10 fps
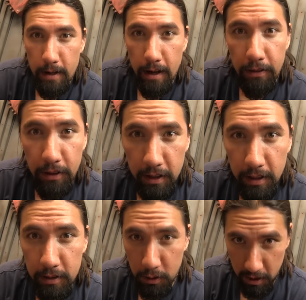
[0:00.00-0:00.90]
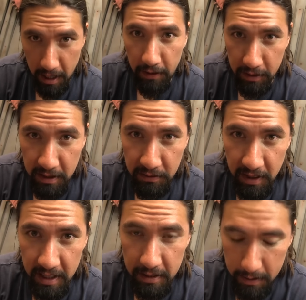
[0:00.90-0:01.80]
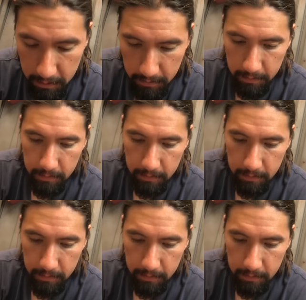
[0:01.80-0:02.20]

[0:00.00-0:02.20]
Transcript: I think that's going to have to suffice.